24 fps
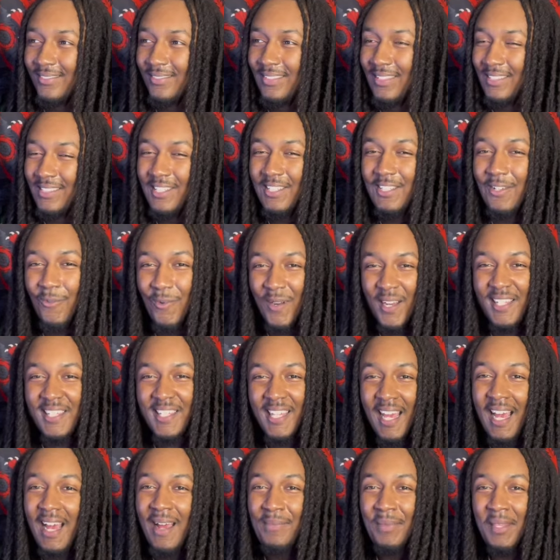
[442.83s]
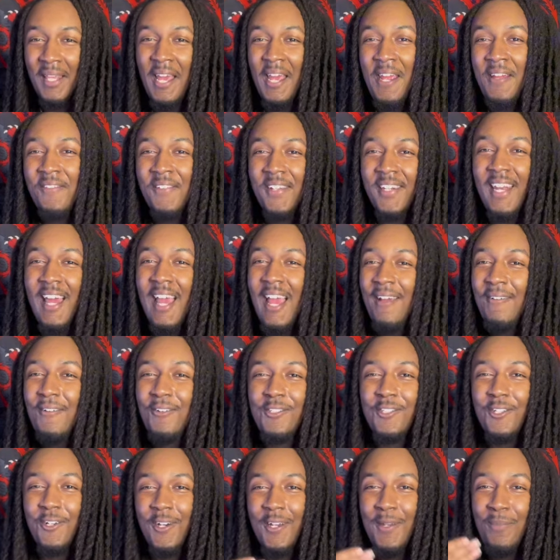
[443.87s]
Was this a one time thing for
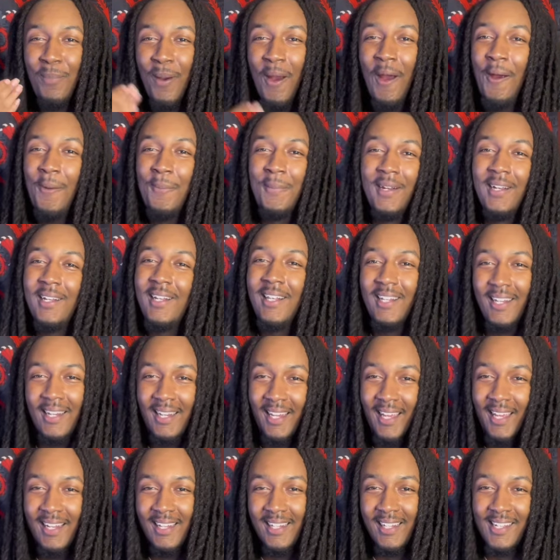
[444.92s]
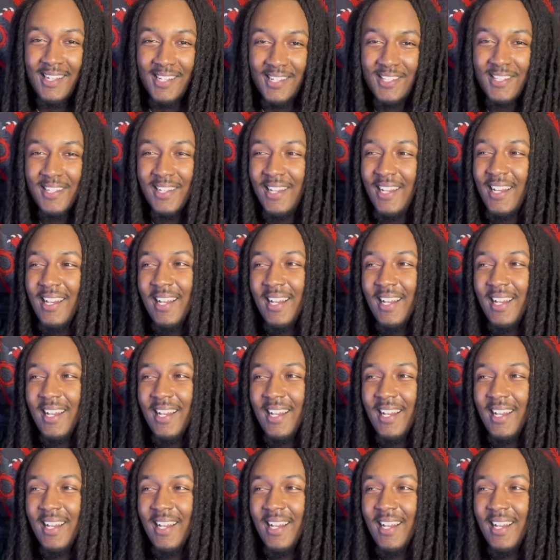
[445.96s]
Davis, or he permanently in this?